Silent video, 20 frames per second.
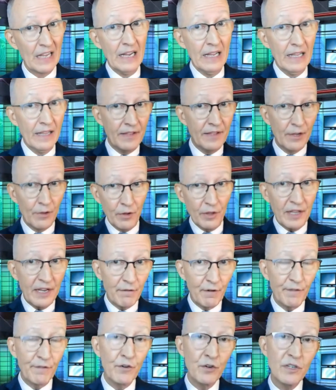The other thing
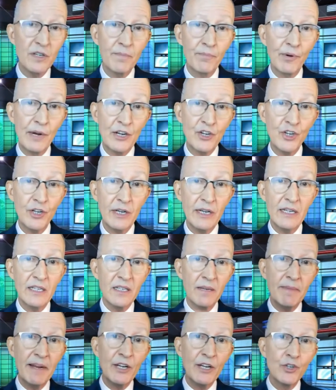for first impression is to
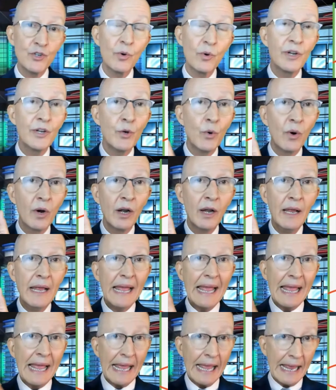make sure your
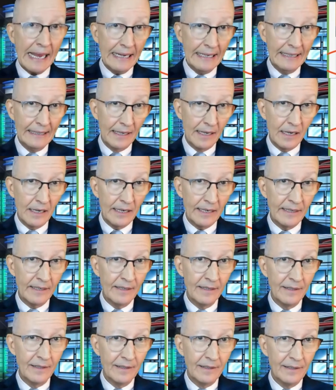headline,
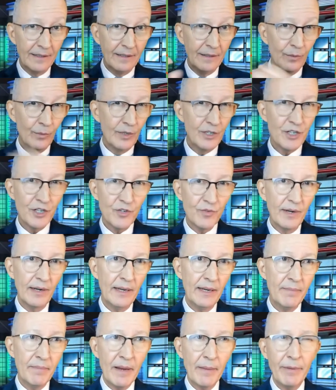which is
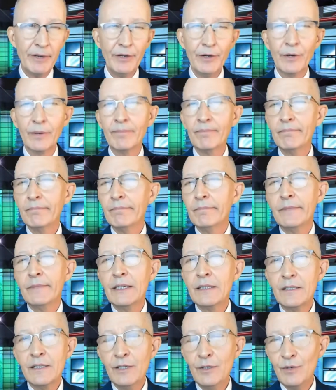really maybe your
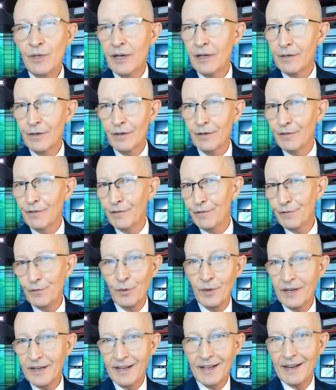
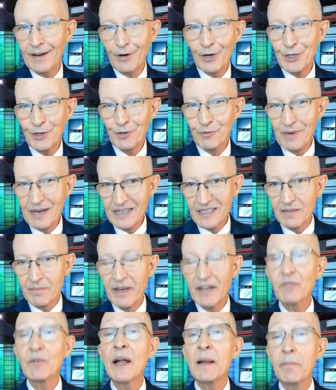240 character
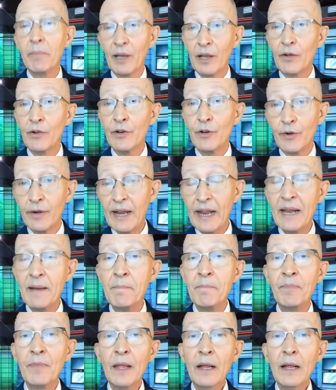resume right below your name,